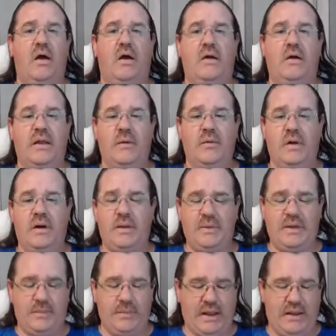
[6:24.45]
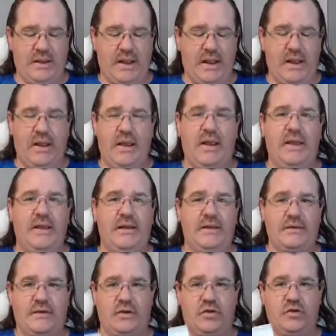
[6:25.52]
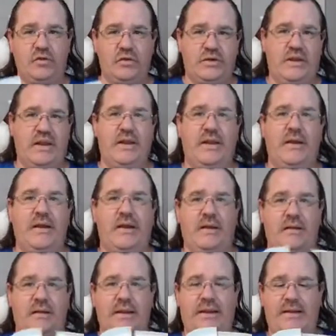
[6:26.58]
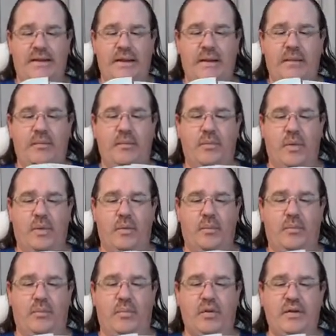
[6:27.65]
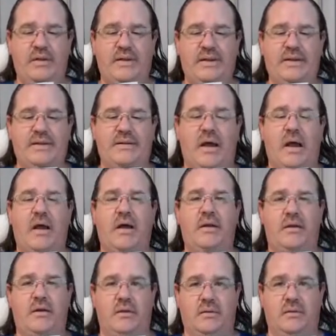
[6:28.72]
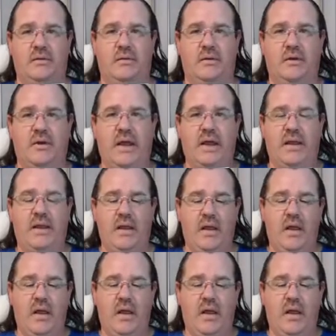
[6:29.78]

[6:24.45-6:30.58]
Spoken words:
Okay, what I mean by that is you stand there and let them put these on you, okay?